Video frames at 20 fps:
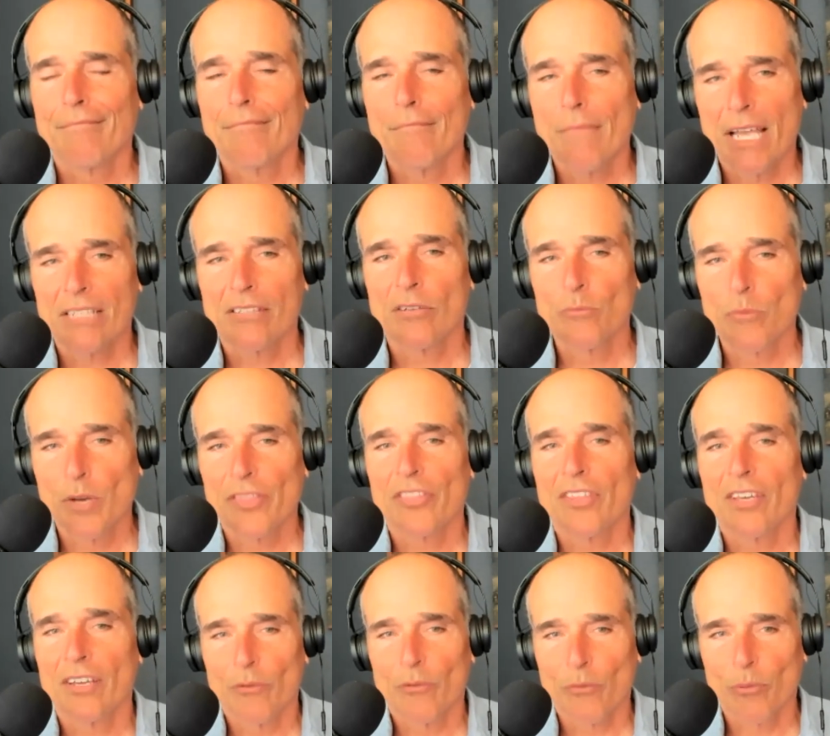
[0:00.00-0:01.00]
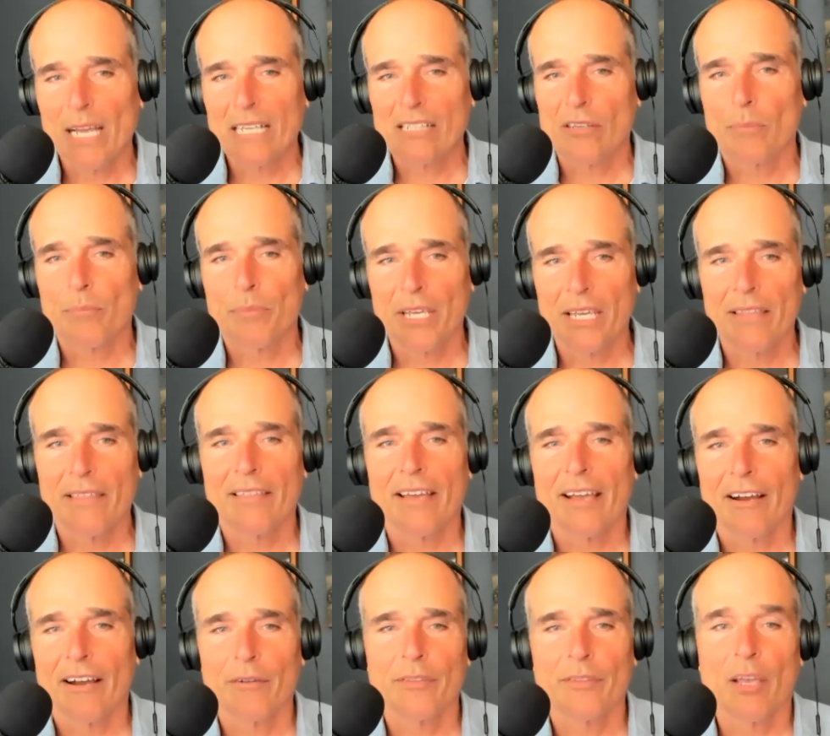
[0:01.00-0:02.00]
messing with the recipe
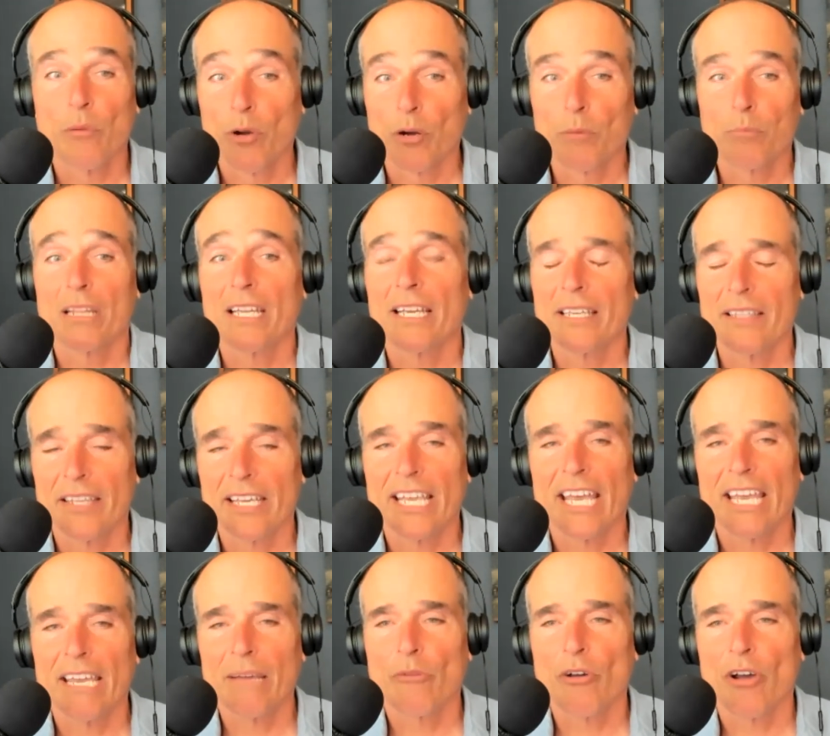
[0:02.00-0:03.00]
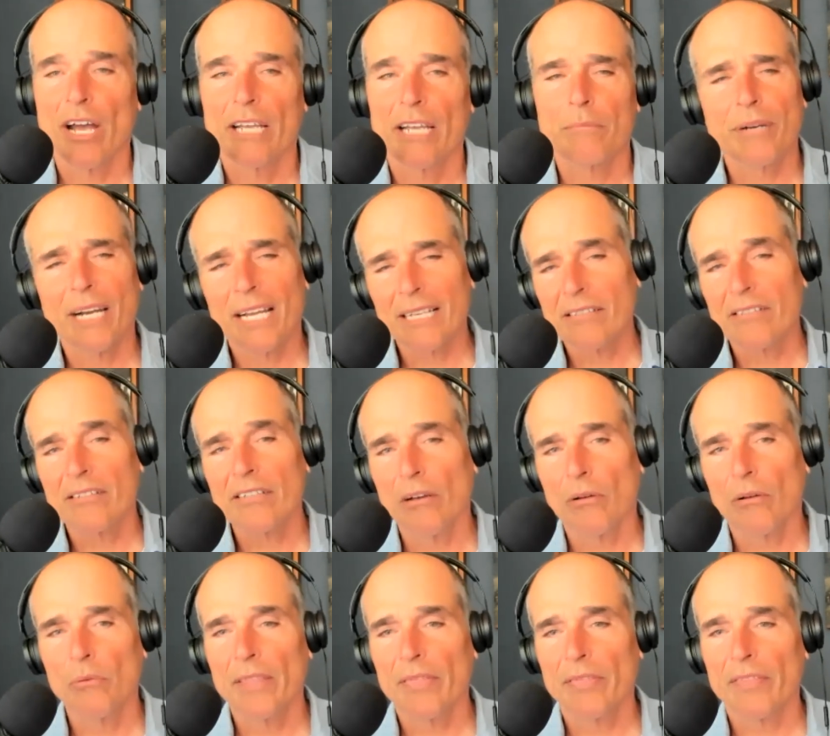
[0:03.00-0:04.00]
there and they weren't playing the game right, but I
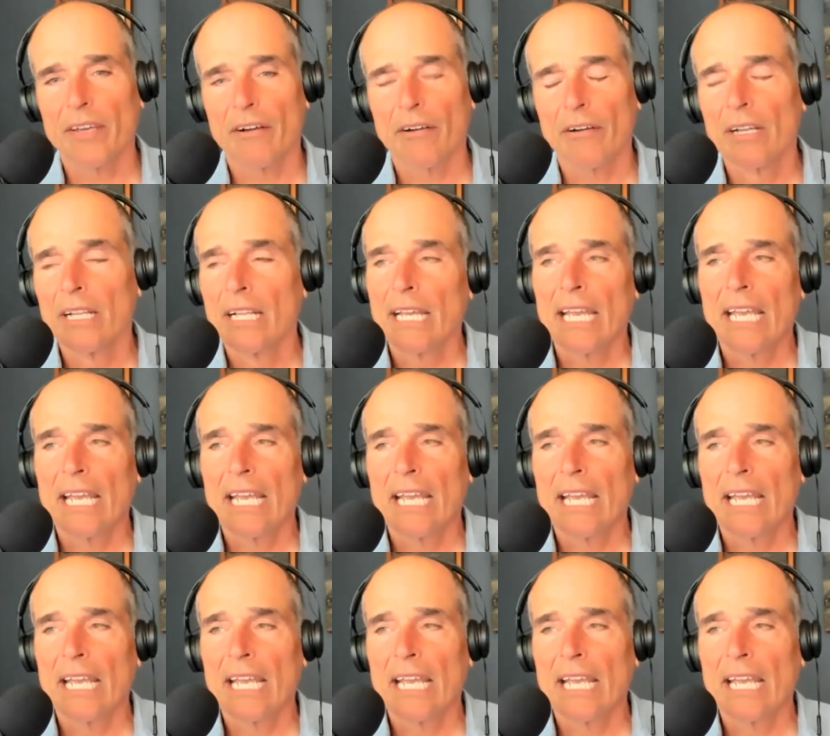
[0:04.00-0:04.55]
still went there.